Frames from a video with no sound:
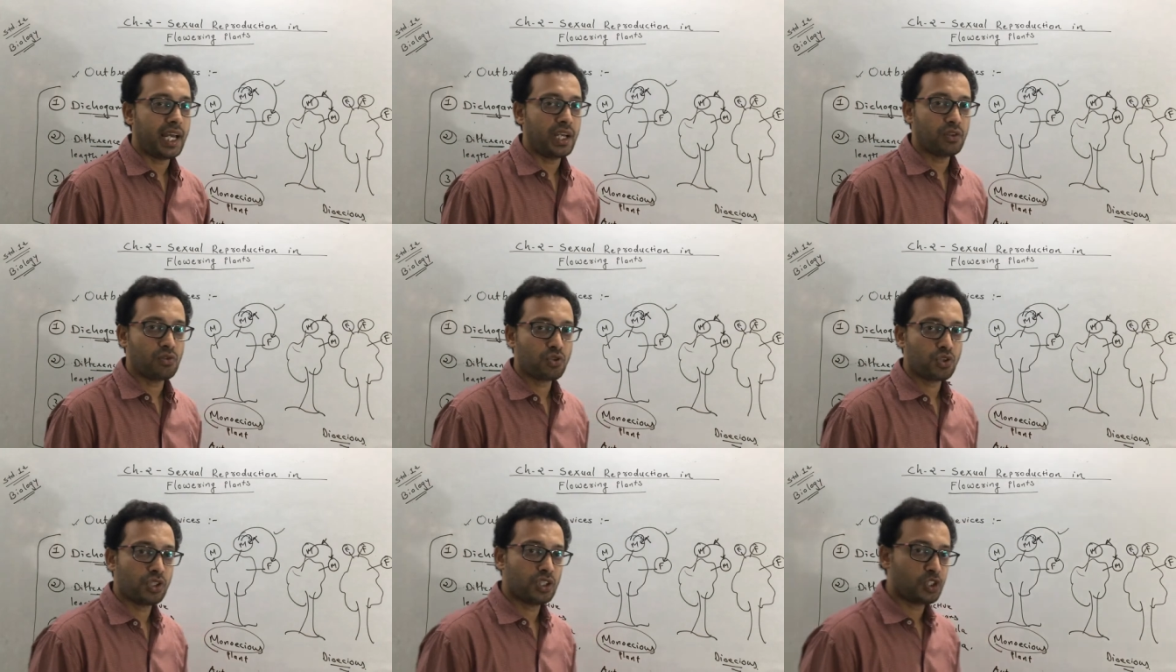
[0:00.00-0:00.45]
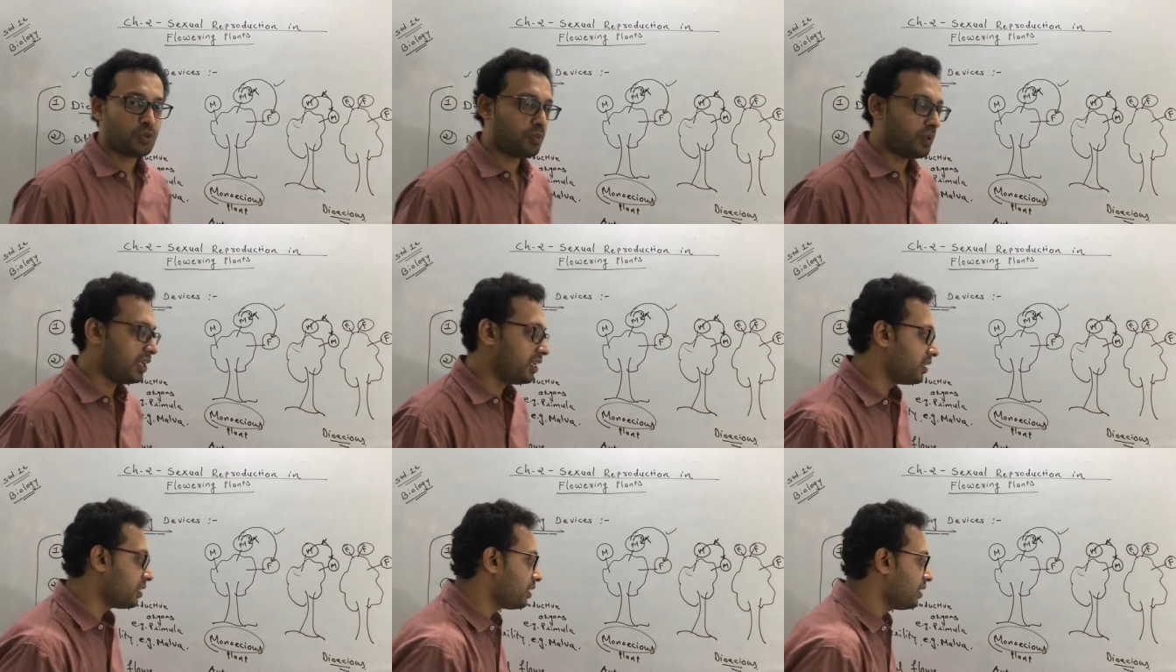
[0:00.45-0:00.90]
dioecious
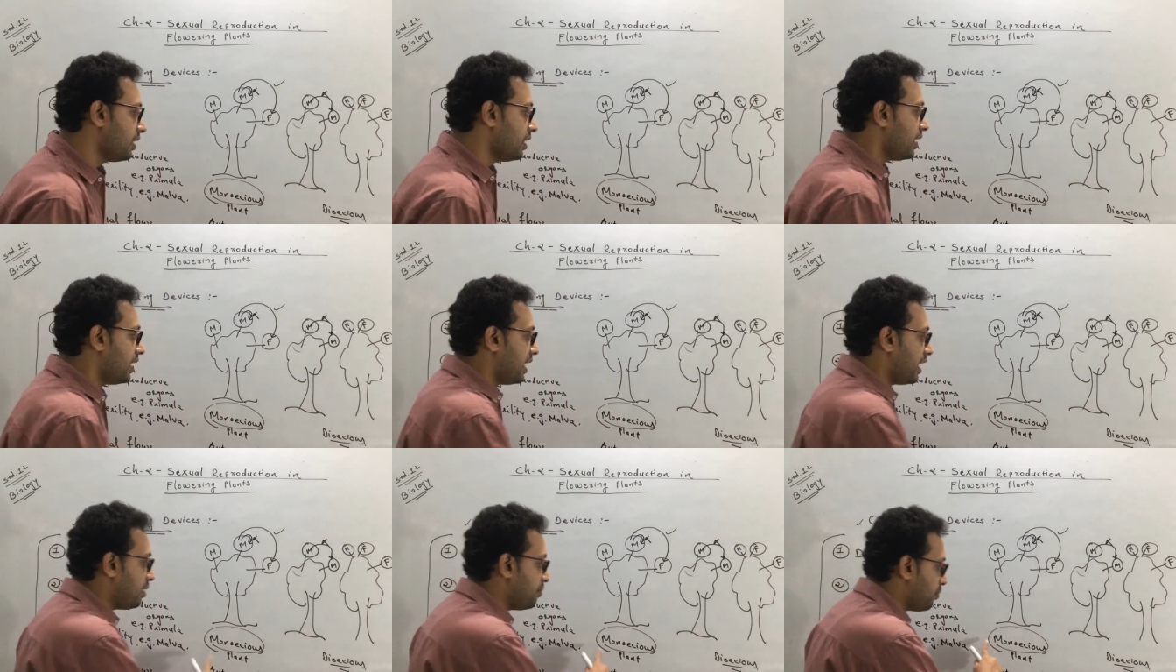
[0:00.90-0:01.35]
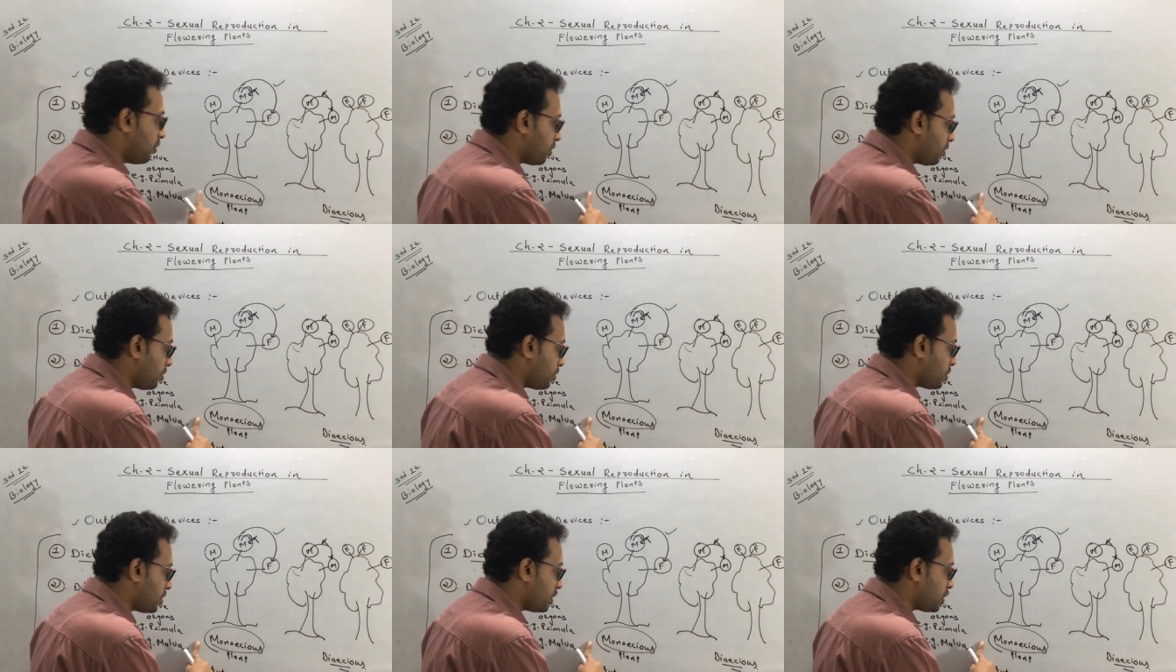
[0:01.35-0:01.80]
plant. In
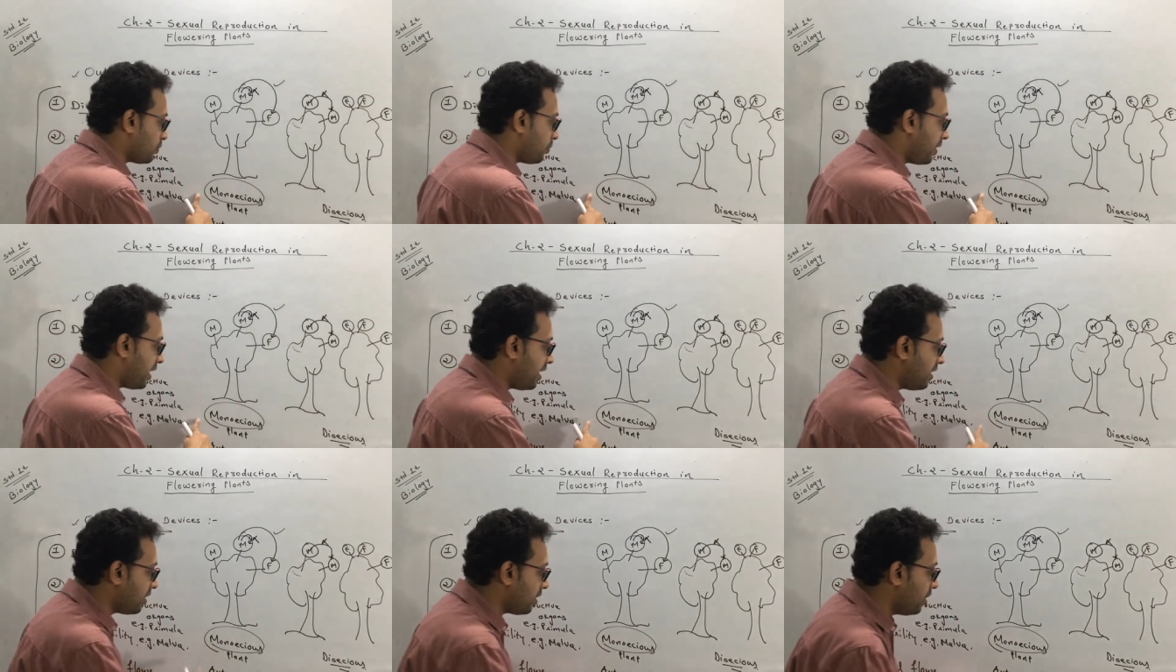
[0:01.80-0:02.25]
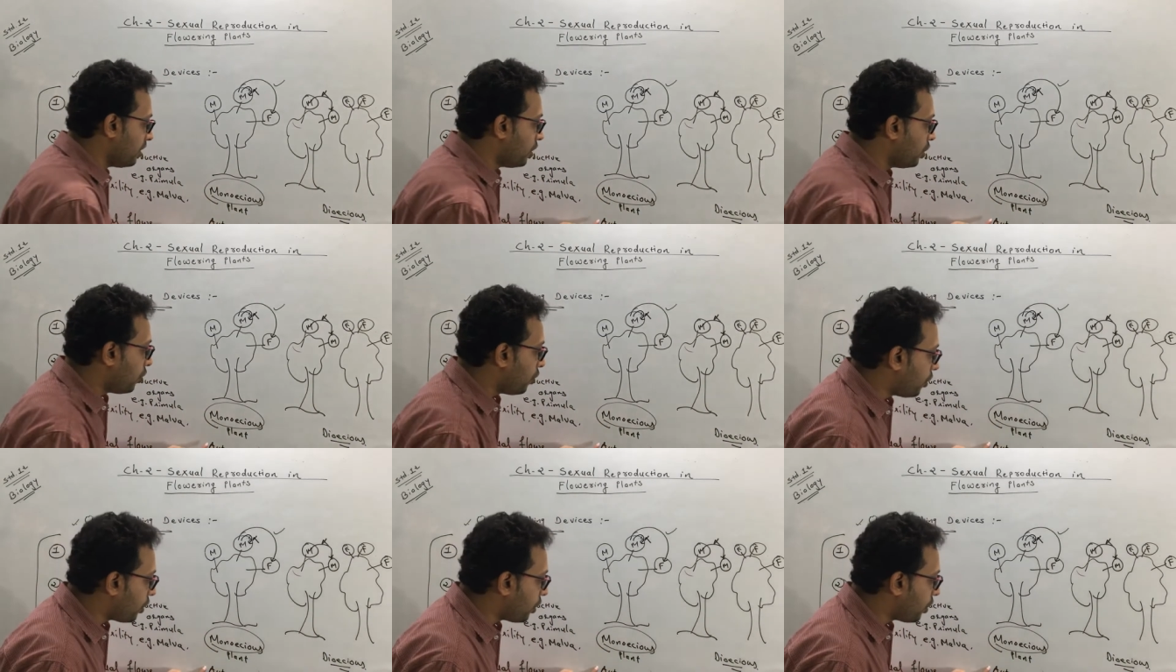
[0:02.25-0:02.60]
monoecious plant,